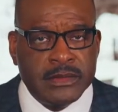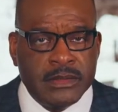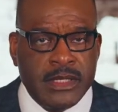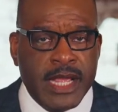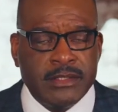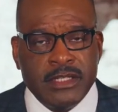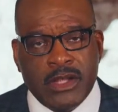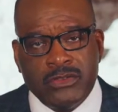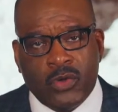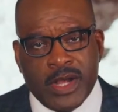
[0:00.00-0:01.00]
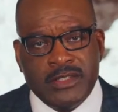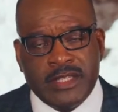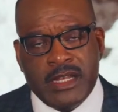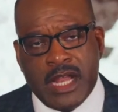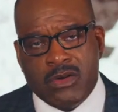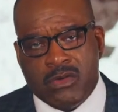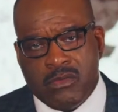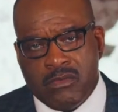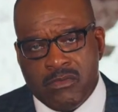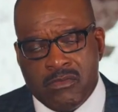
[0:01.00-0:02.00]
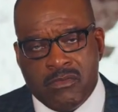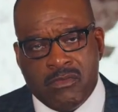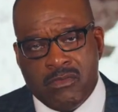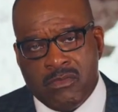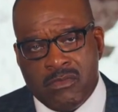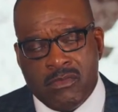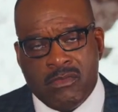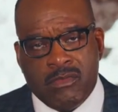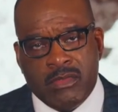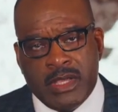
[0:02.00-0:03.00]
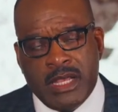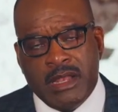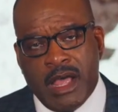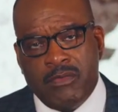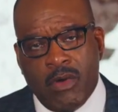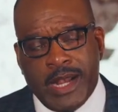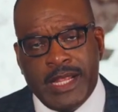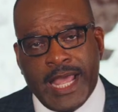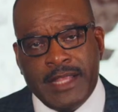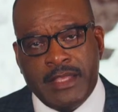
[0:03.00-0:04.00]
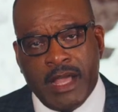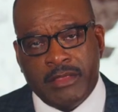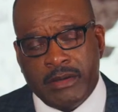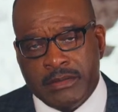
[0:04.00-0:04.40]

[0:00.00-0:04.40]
He answered his own question. He said, no. He'll love one, he'll hate the other.